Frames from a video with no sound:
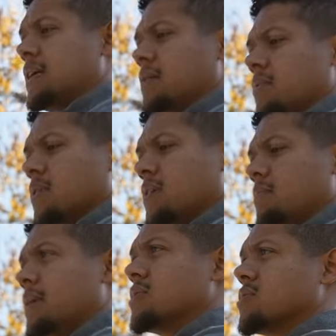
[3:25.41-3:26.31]
and we're gonna
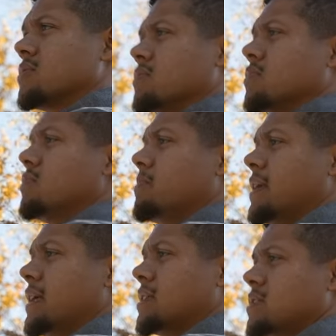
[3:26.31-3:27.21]
measure the roof
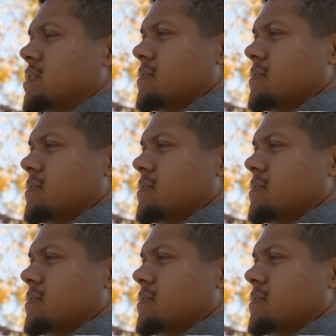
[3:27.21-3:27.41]
pitch.